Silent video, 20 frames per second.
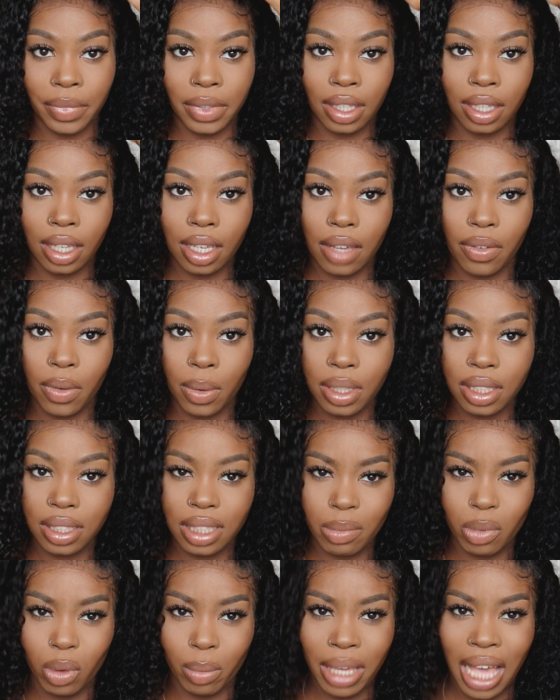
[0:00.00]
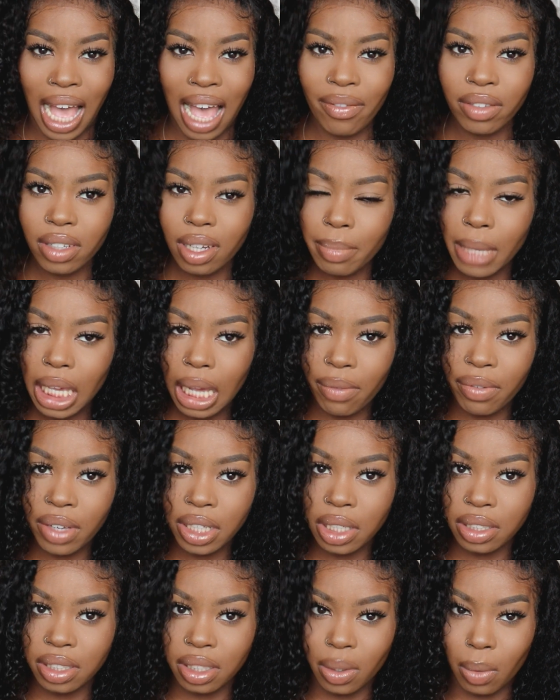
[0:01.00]
yeah, if you want to see more, I haven't done makeup
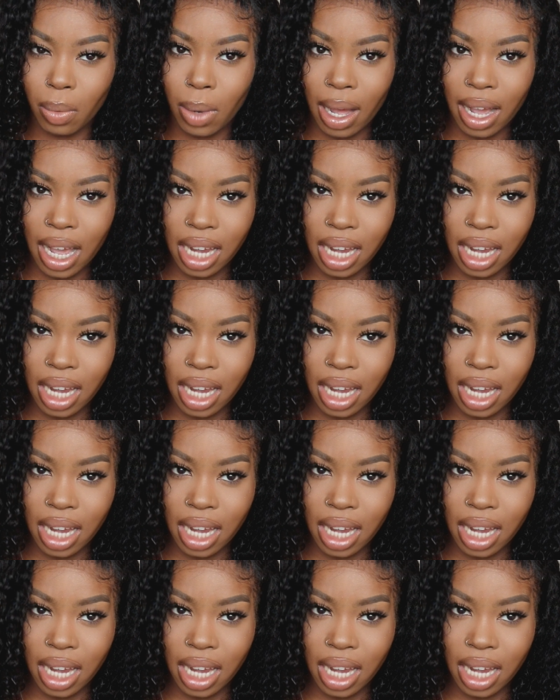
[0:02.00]
videos in a while.